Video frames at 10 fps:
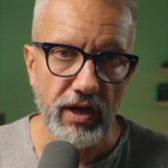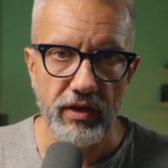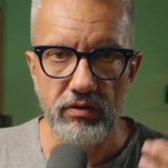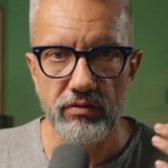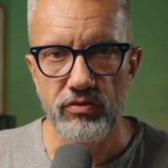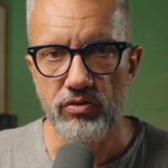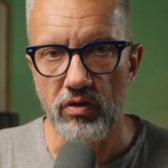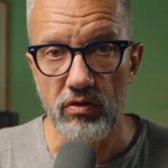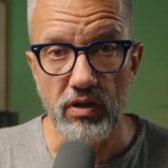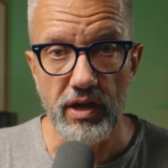I got new
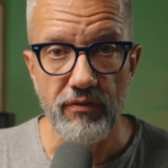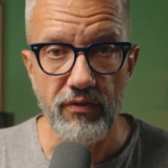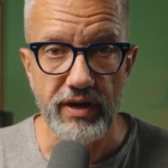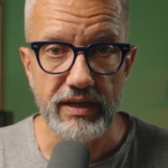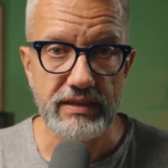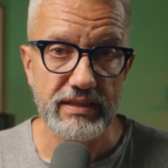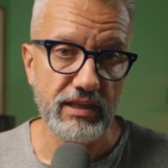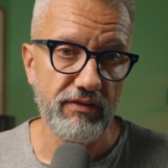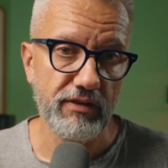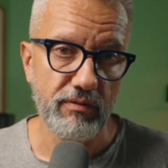online friends,
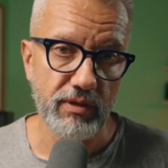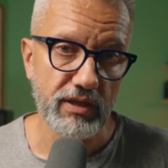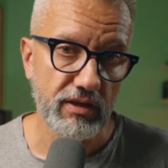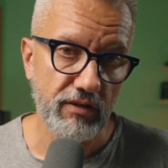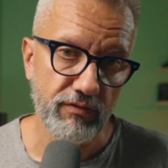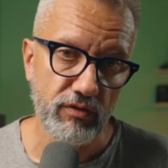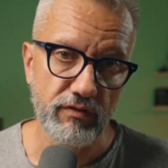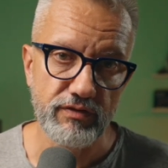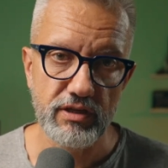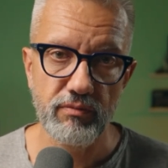even met a few
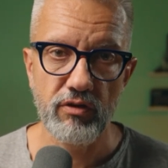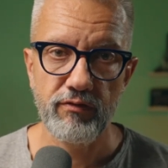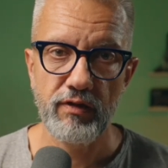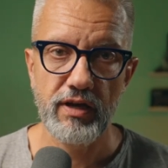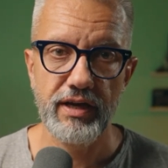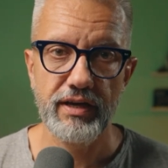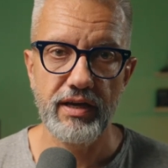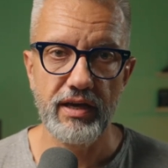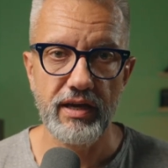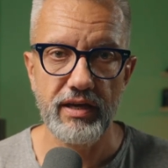of them offline,
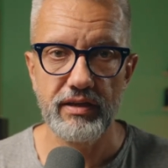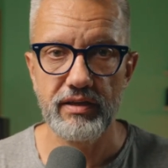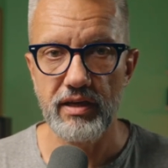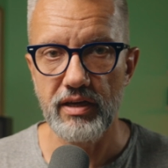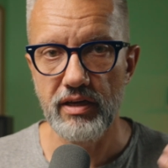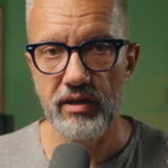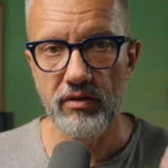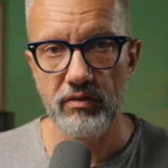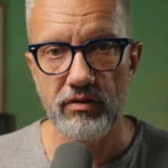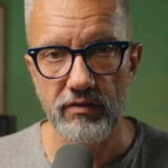and I
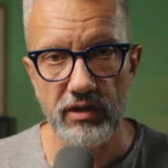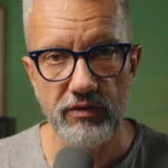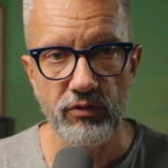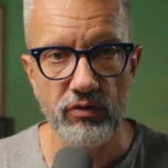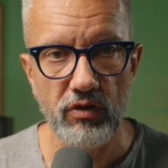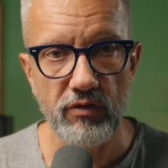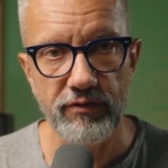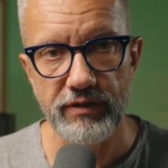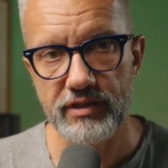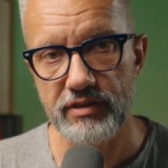got quite a few
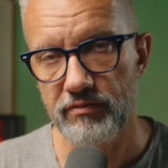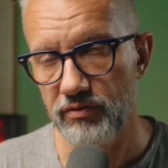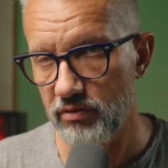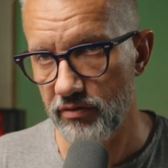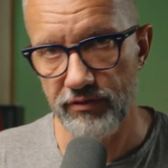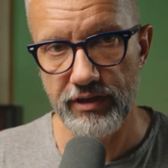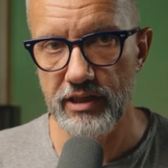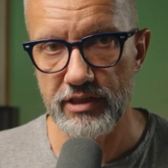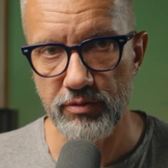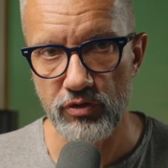offers for
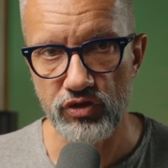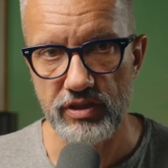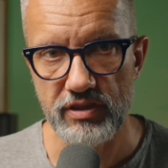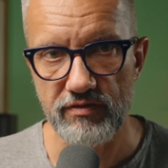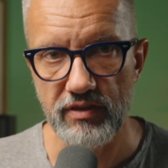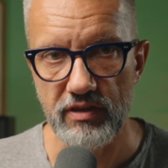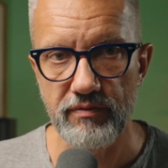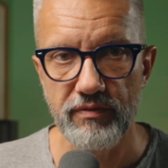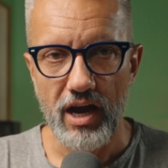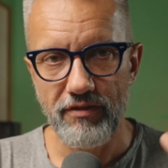freelance projects as
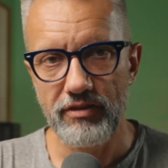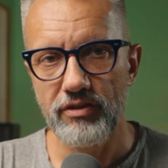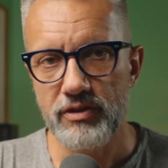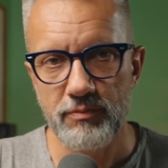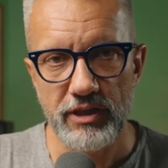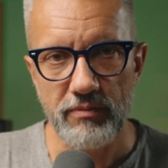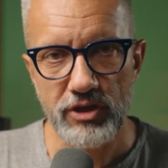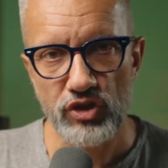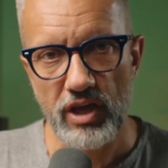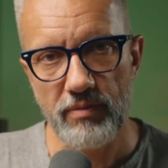well. I will not spend
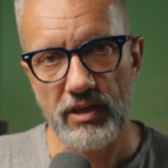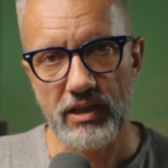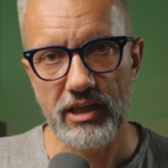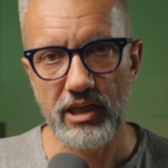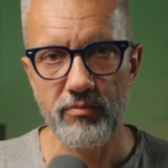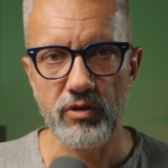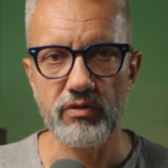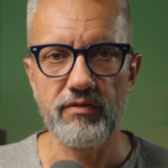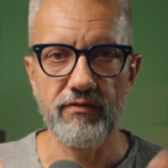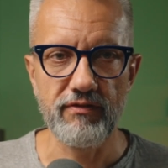much time talking
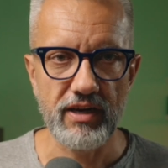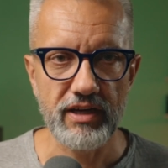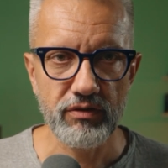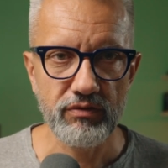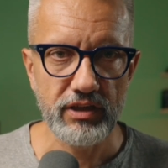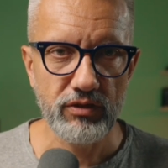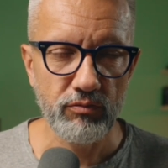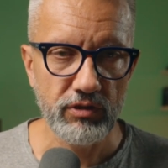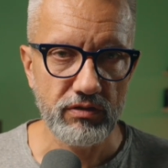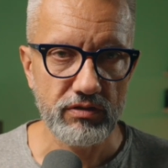about why you need to
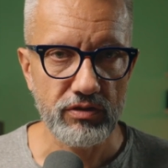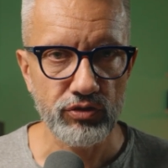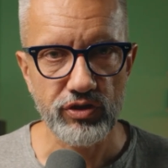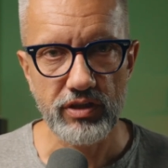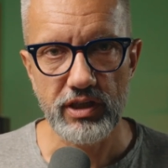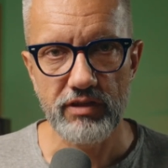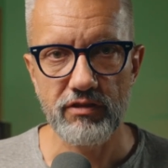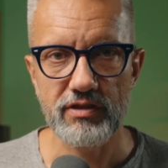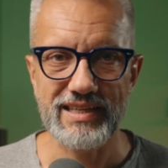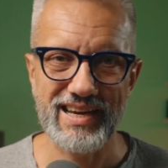be on social
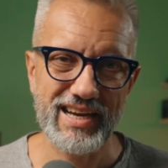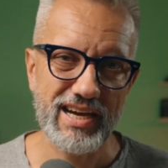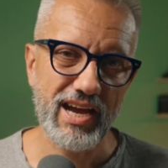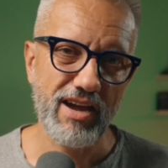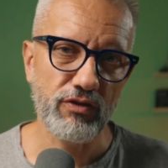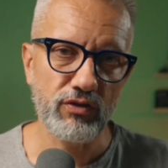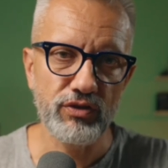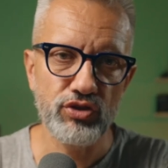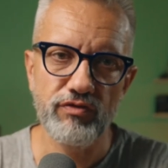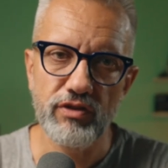networks. I have all
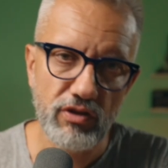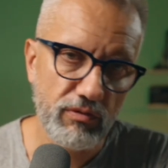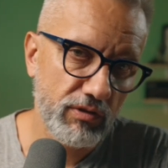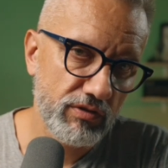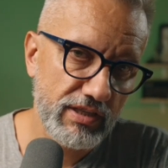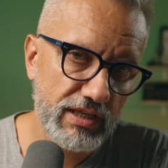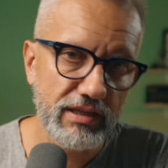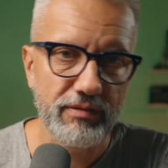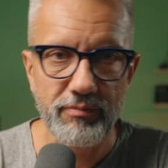this video about that.